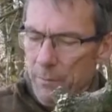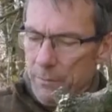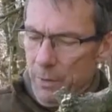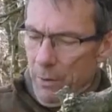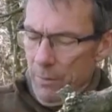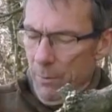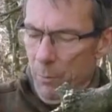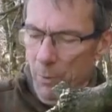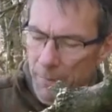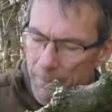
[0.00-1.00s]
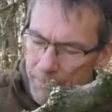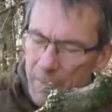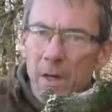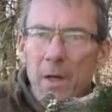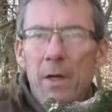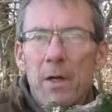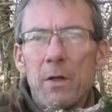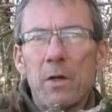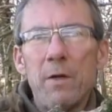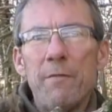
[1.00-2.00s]
So, number one,
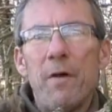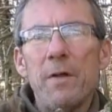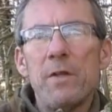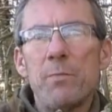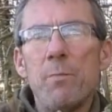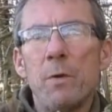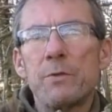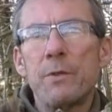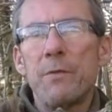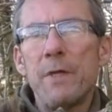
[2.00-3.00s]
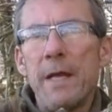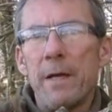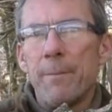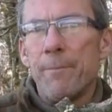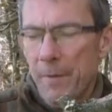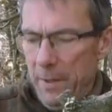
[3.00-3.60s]
you're going to find this most of the year.